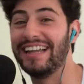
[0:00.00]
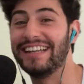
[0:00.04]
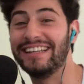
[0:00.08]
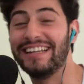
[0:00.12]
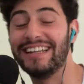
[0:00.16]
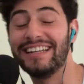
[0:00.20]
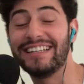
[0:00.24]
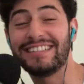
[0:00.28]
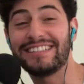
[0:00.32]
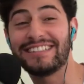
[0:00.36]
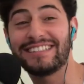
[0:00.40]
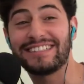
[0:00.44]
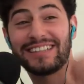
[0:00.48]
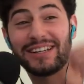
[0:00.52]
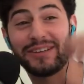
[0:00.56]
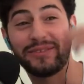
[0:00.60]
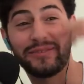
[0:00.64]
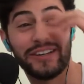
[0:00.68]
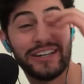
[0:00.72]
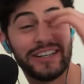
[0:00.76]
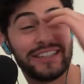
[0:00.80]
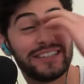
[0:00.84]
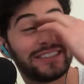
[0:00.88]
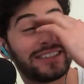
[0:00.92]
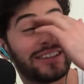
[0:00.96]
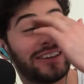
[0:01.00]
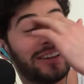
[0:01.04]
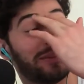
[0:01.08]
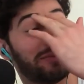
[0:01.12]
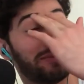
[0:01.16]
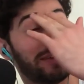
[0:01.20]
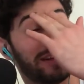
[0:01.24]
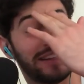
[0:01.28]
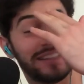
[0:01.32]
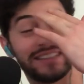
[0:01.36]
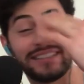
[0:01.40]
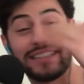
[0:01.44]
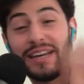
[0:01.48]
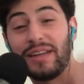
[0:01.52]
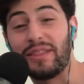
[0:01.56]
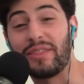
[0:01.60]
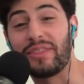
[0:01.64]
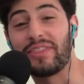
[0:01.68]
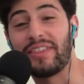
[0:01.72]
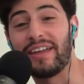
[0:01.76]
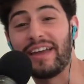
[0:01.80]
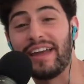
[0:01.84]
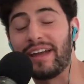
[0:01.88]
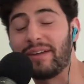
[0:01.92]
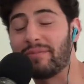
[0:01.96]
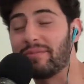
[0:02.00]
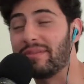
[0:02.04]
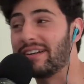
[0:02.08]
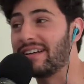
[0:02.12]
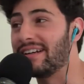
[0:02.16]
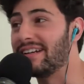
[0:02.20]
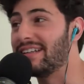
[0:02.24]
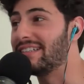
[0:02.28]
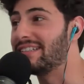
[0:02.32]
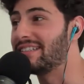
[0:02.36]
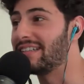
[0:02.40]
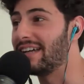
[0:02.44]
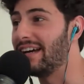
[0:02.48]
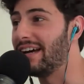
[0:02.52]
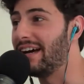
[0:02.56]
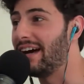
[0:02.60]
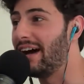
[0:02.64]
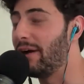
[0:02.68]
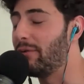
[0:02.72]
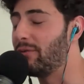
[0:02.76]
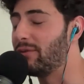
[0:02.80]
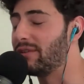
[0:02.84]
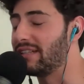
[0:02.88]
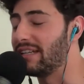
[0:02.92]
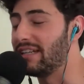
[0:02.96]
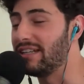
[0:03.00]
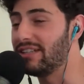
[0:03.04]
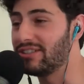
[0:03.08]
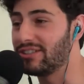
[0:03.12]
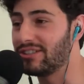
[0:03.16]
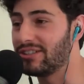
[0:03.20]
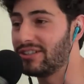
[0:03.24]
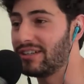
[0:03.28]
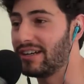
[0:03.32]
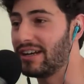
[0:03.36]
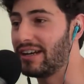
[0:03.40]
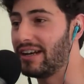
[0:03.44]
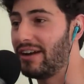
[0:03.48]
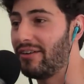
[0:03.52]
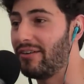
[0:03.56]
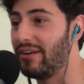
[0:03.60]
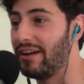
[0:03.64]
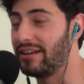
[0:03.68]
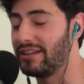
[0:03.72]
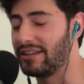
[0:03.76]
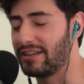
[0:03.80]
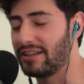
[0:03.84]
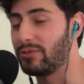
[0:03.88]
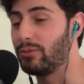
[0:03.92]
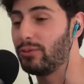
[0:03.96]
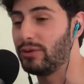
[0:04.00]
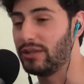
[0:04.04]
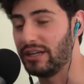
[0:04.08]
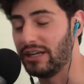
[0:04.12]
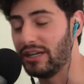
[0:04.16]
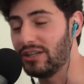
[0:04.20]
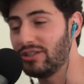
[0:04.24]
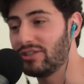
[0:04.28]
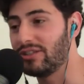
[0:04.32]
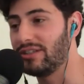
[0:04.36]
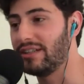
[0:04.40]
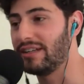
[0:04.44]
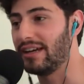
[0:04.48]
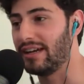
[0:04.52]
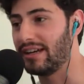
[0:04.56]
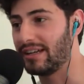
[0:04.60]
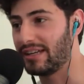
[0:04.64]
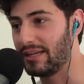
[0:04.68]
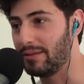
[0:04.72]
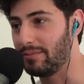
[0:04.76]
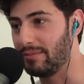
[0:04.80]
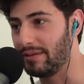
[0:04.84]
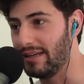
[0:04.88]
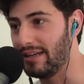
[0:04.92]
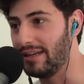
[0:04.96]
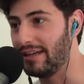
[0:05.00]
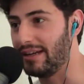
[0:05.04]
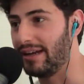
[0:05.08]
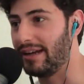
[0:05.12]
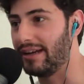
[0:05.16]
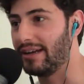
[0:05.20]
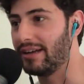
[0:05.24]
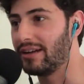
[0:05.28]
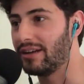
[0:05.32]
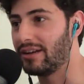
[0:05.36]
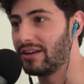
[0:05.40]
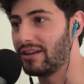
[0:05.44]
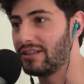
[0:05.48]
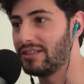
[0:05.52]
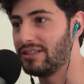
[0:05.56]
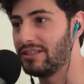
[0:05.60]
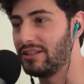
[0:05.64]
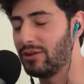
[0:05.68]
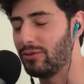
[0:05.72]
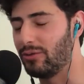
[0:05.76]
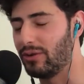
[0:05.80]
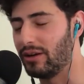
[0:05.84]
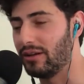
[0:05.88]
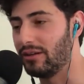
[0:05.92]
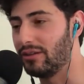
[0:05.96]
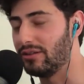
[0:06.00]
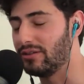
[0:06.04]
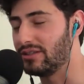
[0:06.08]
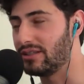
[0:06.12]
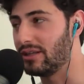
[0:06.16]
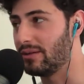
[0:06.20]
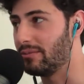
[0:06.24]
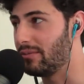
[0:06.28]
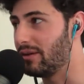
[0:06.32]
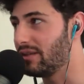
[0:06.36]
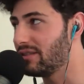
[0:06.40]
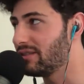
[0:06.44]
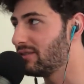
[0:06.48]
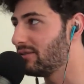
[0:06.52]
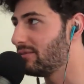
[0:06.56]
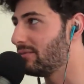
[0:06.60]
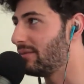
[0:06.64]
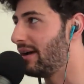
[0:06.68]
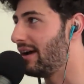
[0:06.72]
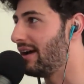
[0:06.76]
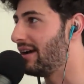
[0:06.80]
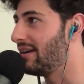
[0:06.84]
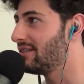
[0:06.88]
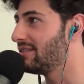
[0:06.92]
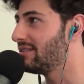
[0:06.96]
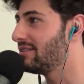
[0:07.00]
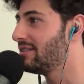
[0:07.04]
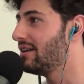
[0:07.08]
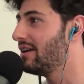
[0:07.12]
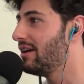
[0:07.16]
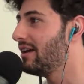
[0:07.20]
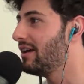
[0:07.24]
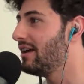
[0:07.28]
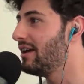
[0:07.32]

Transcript: and this summer is gonna be the same thing because I was injured, and now when you're injured, you got to keep eating because you don't want to lose that muscle mass,